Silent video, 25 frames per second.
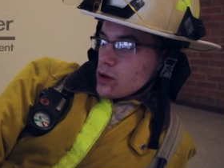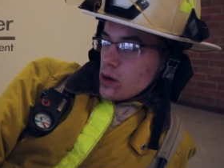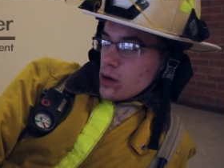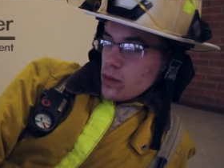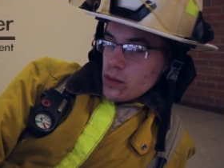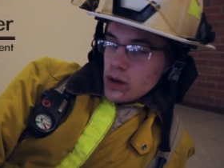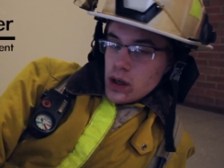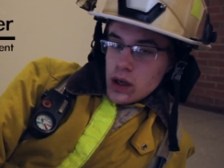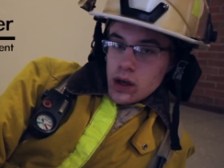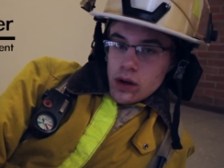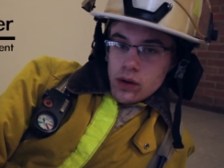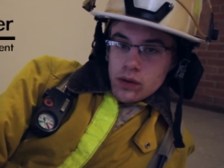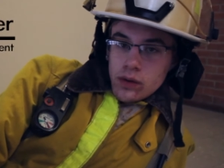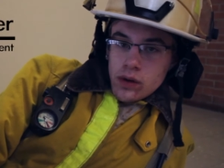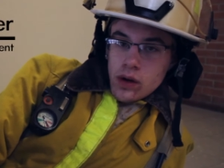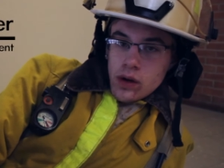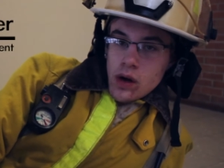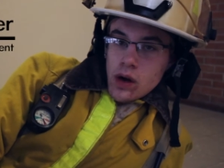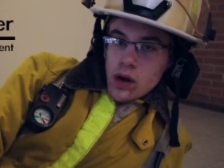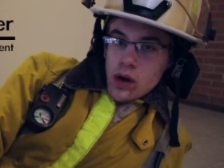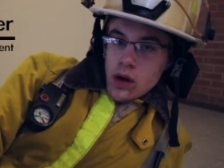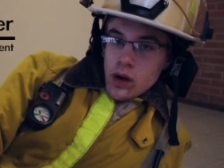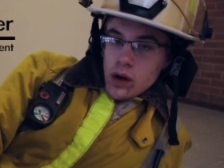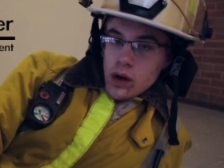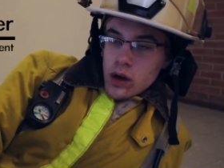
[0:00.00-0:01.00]
coming
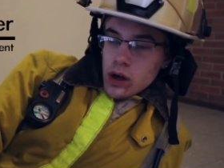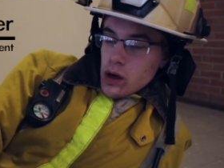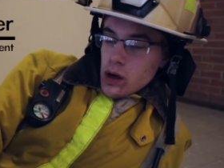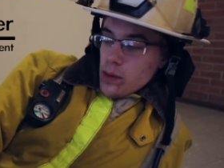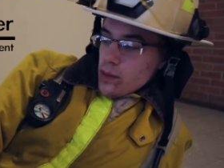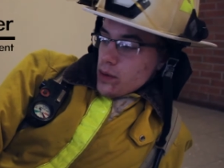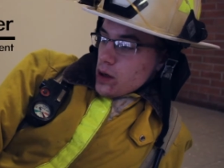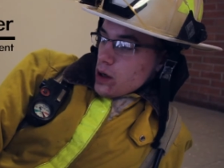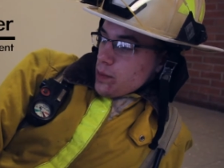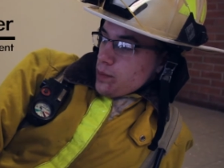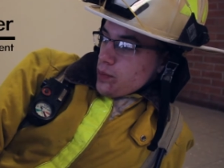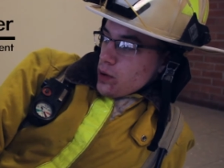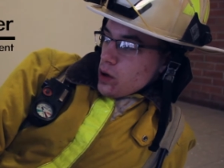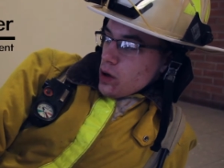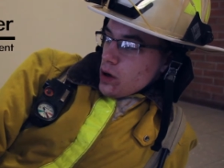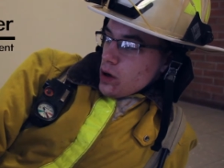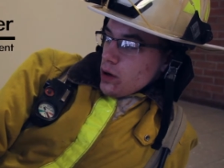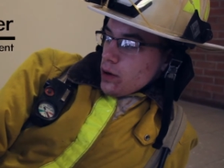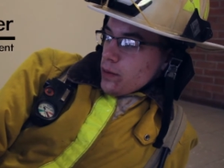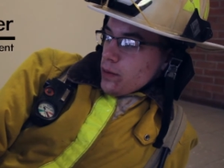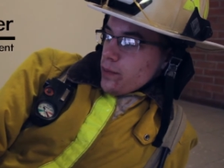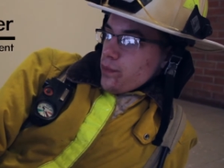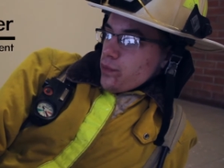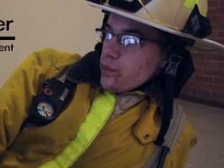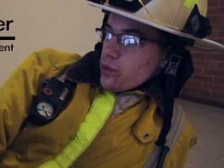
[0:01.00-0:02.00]
down, coming up
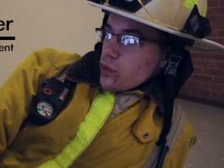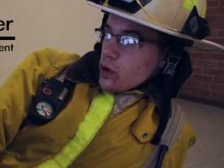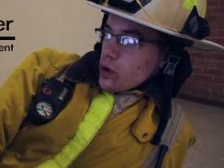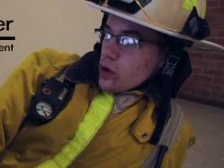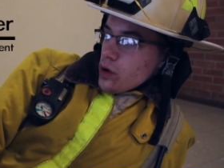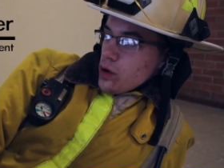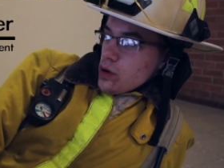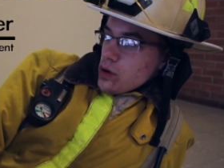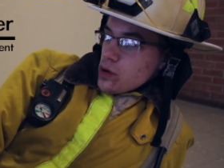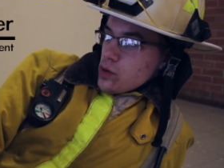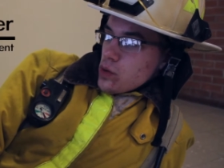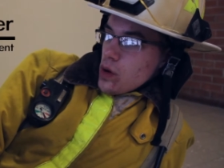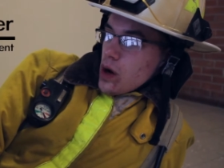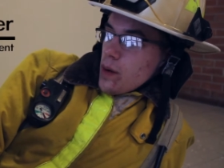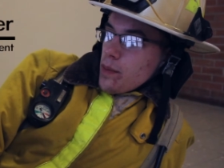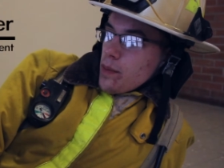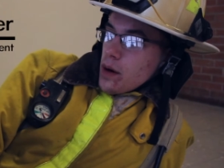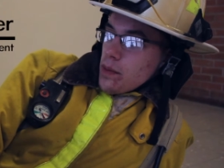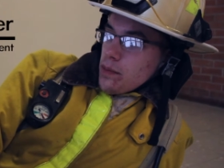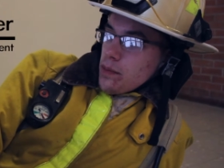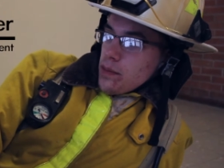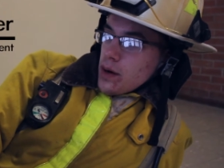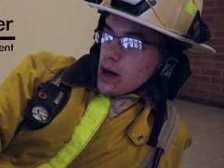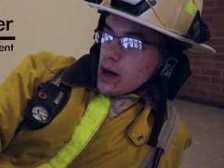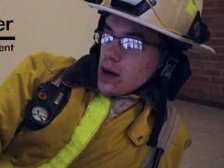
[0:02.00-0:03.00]
here. I'm gonna swap
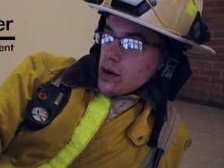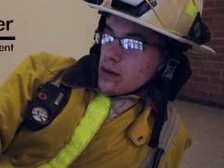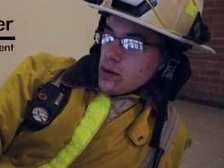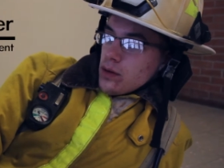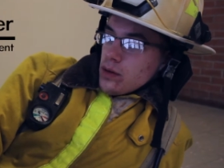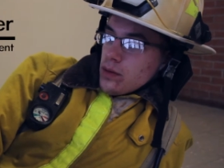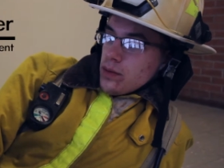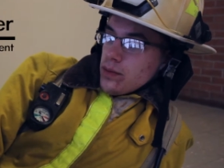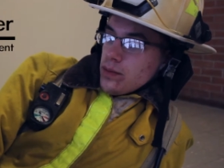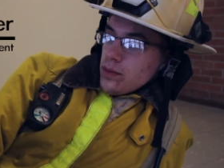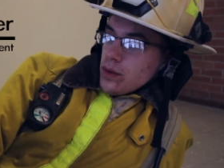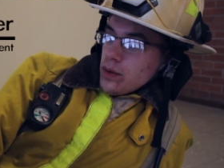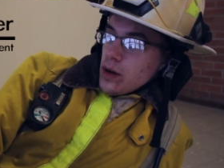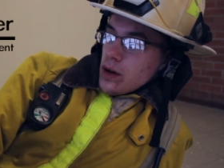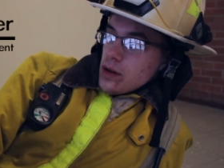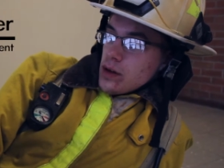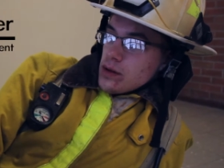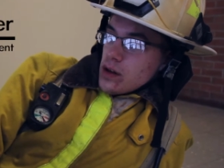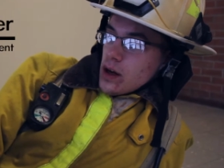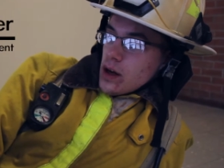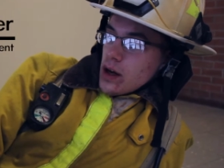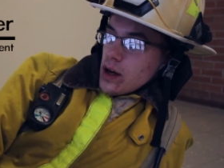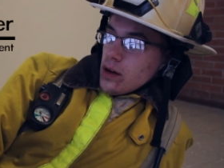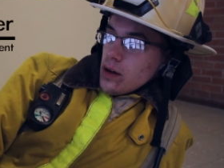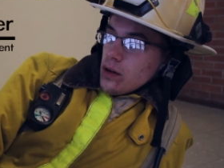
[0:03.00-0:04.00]
my bottle
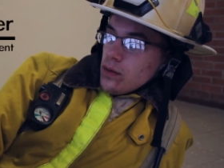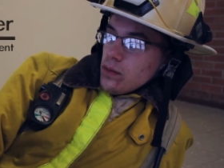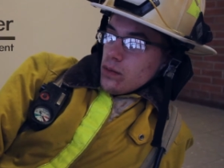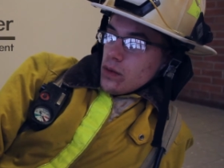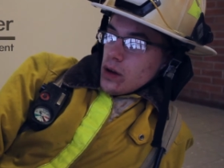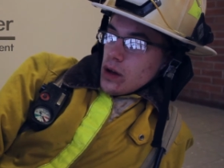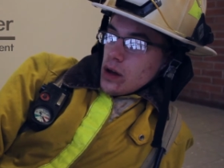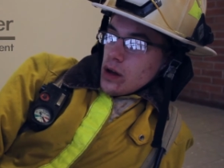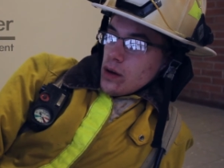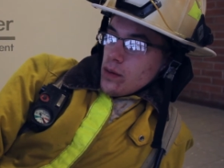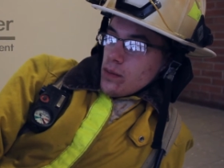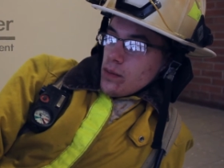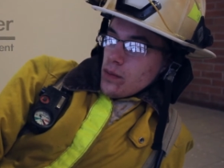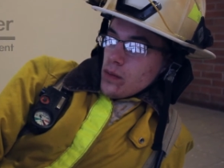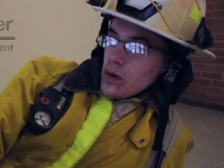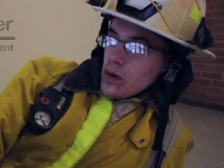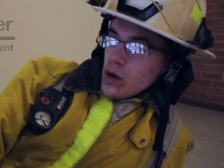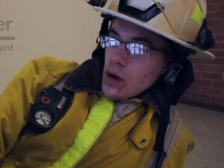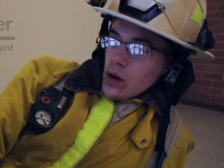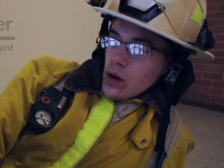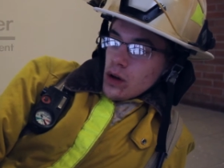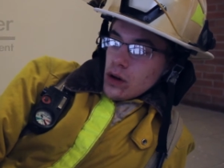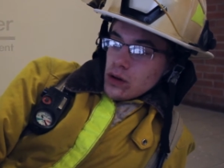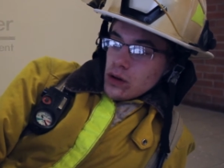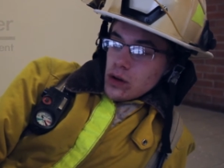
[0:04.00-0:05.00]
because I
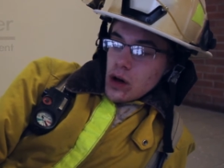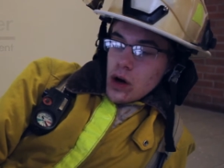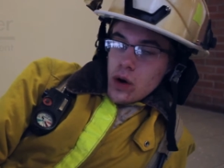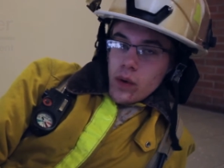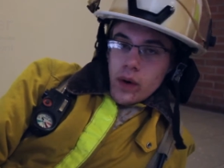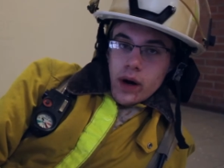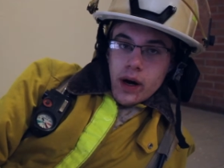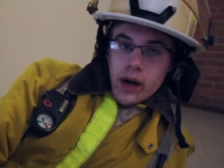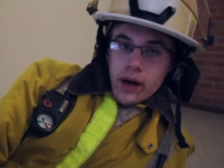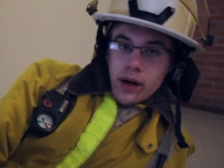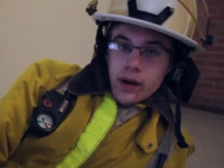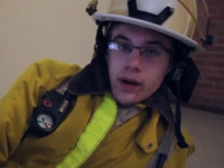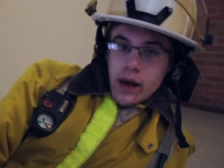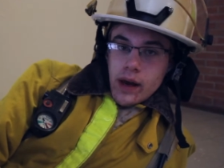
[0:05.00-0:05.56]
am low on